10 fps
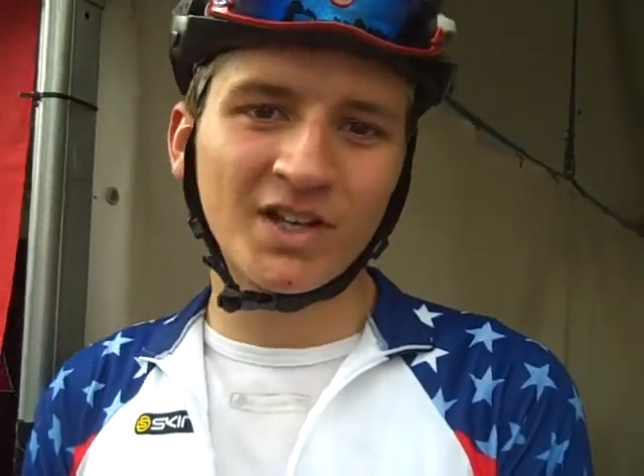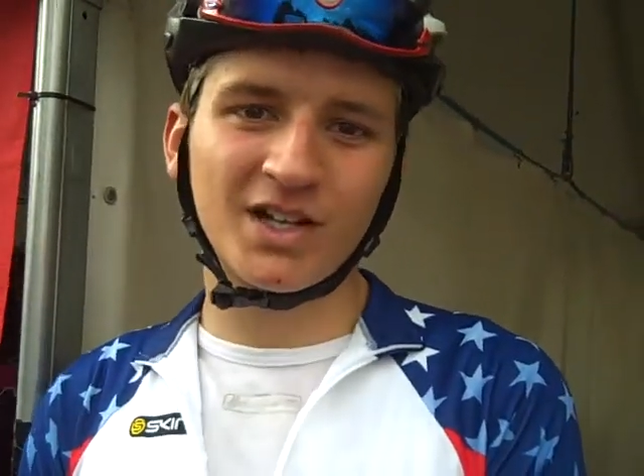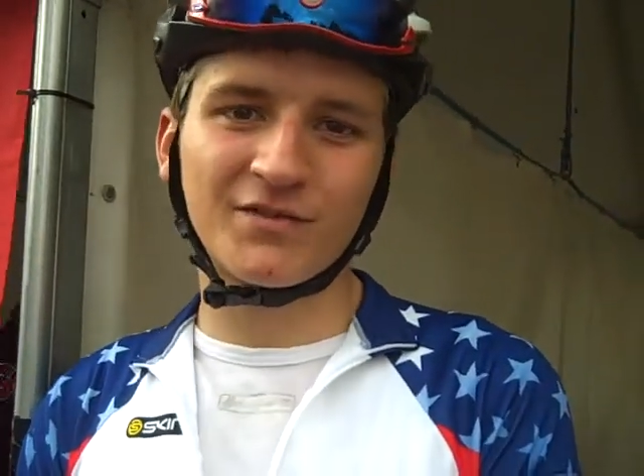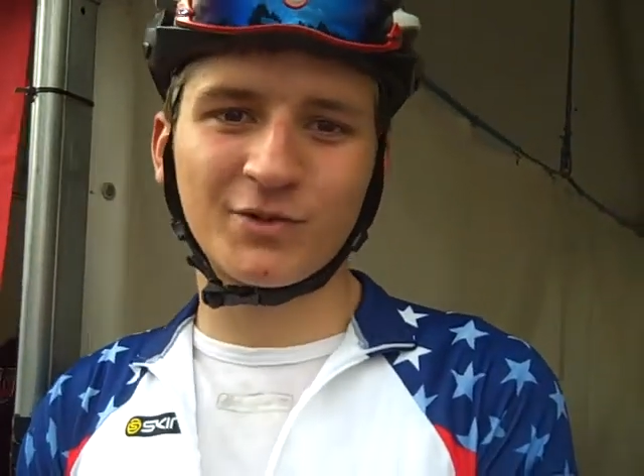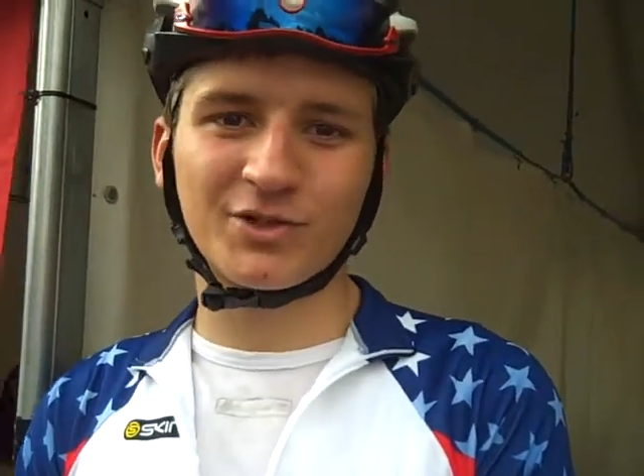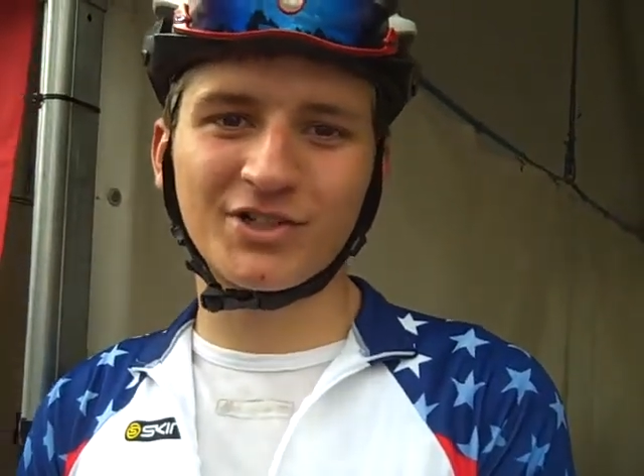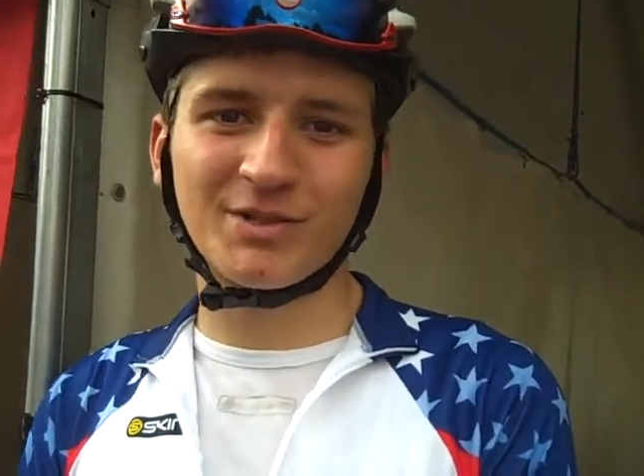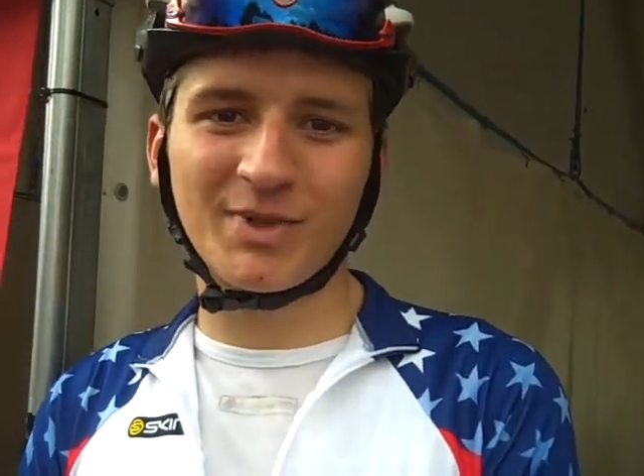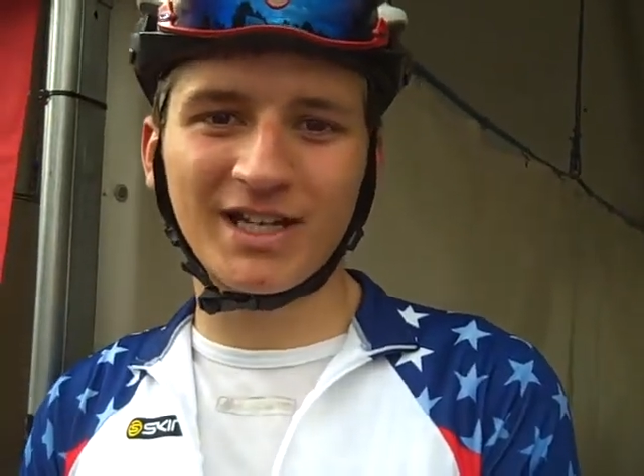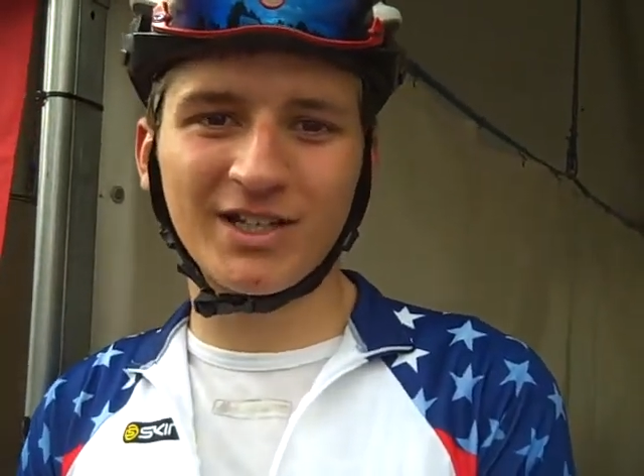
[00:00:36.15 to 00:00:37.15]
unfortunate
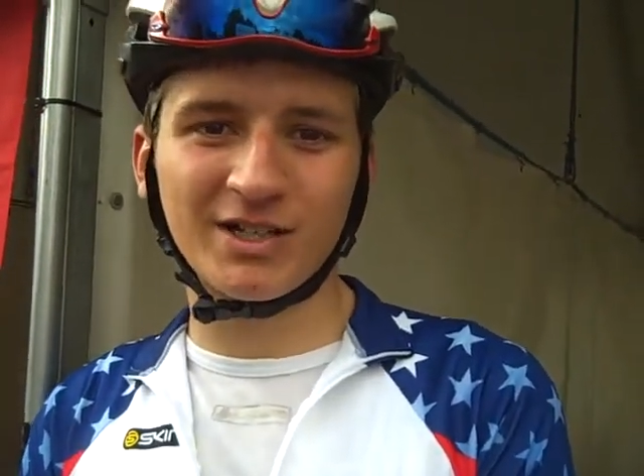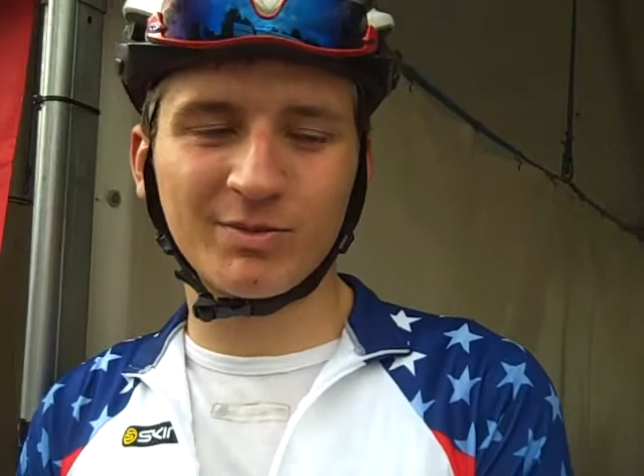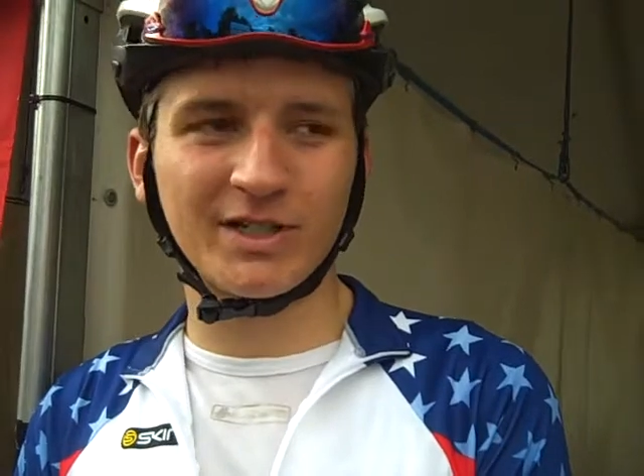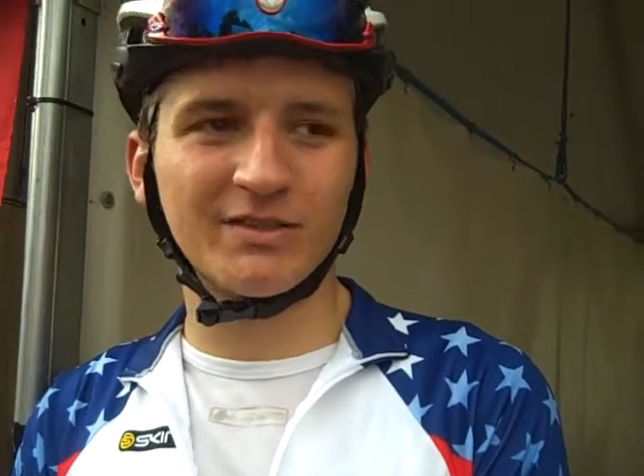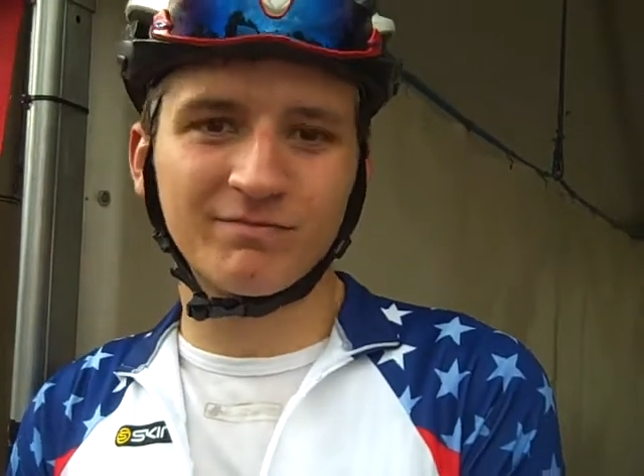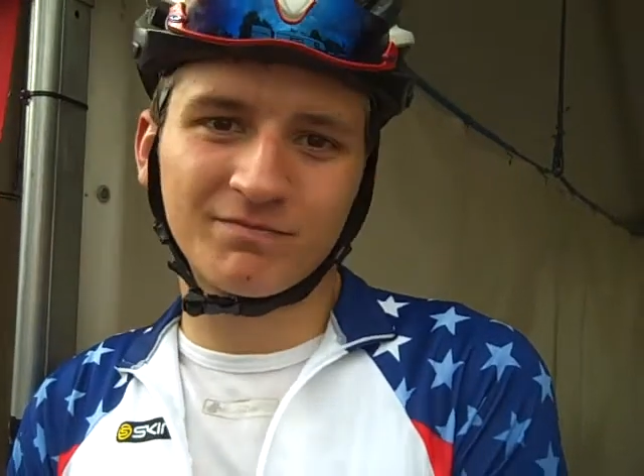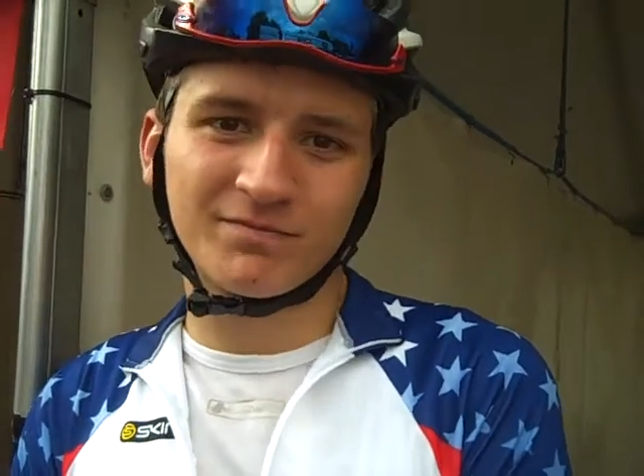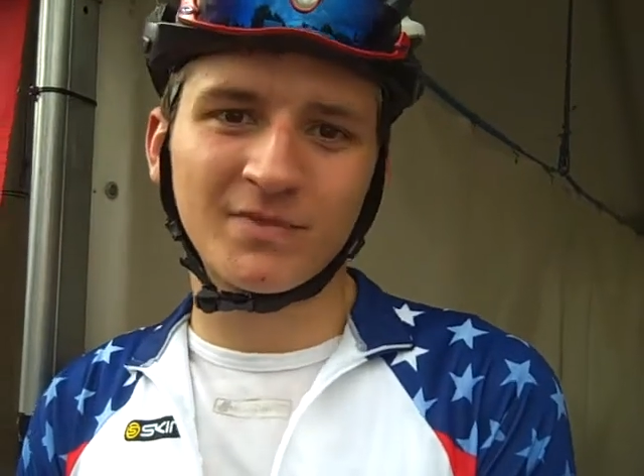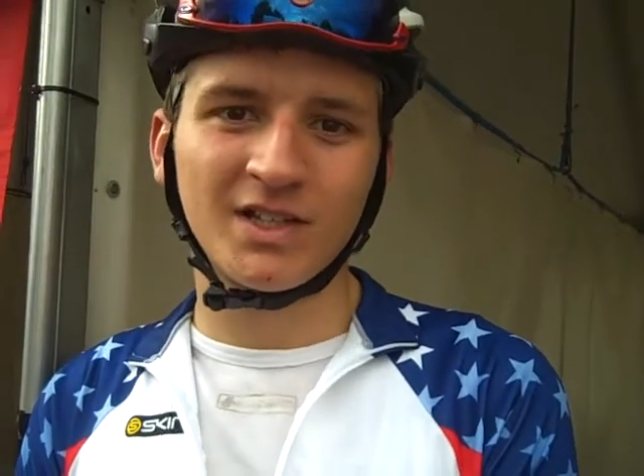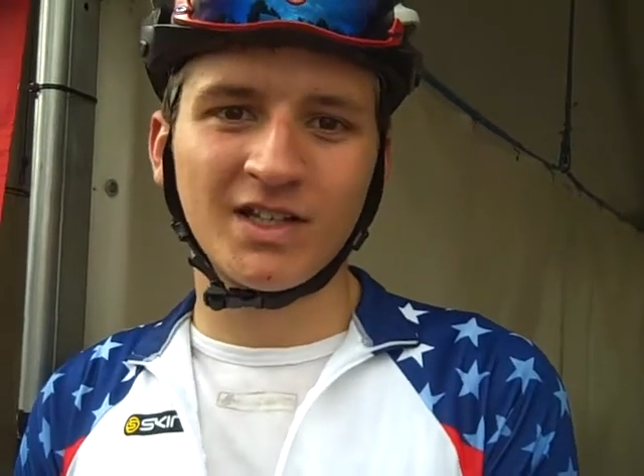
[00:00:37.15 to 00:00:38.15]
bad luck, but
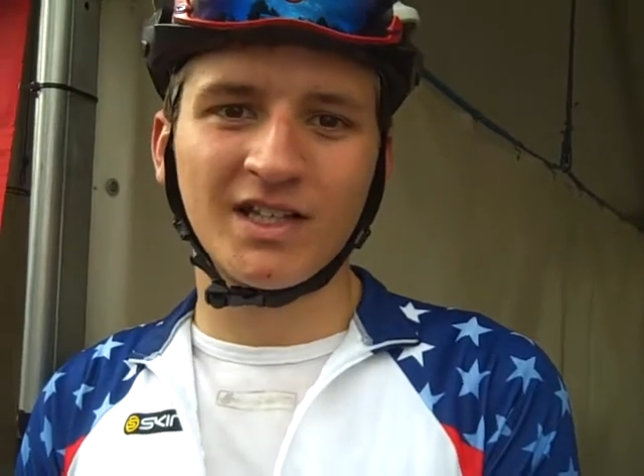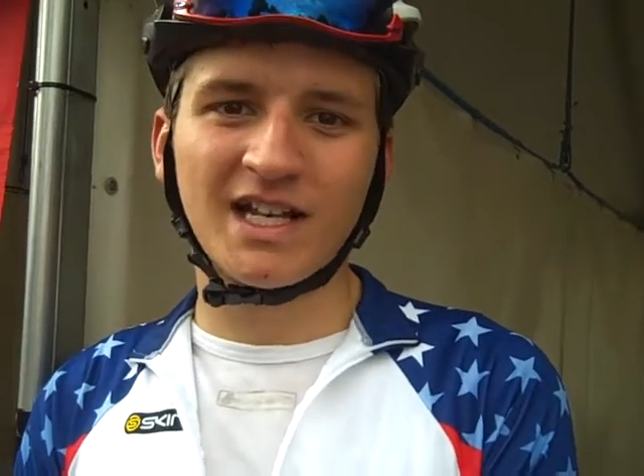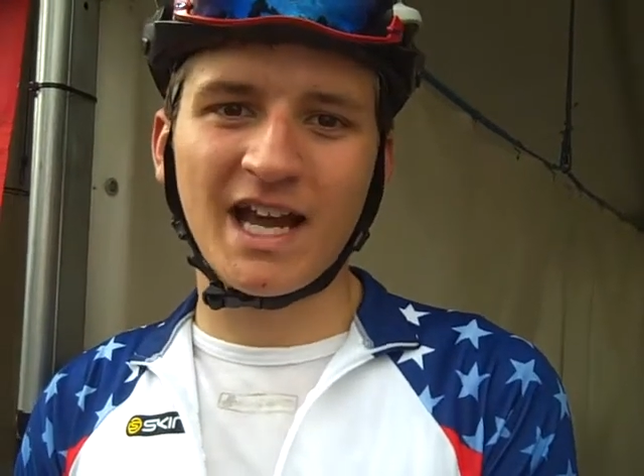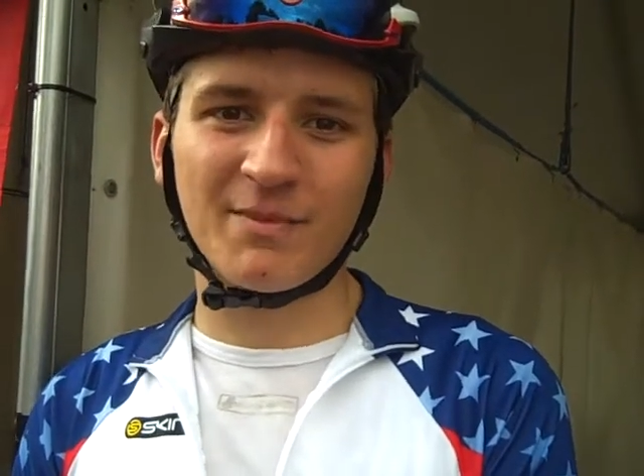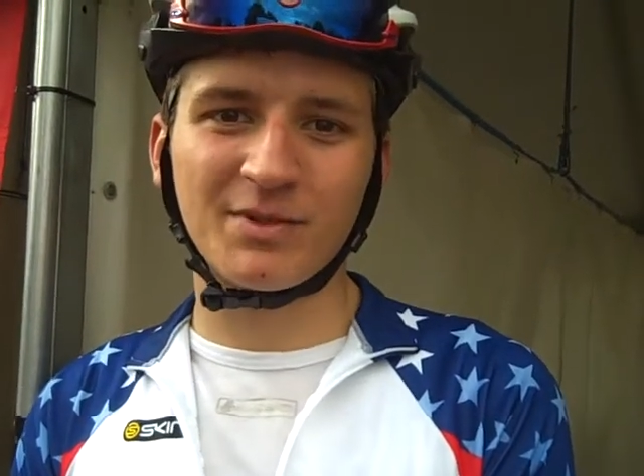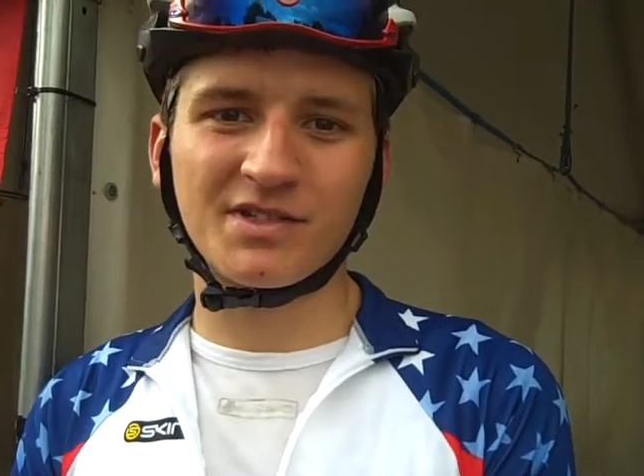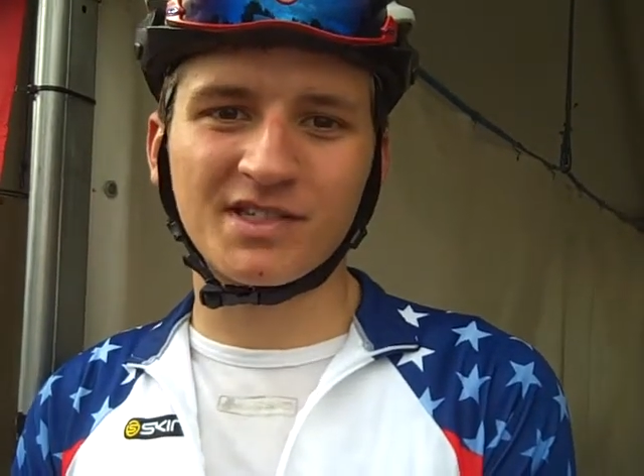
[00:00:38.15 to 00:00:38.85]
it happens.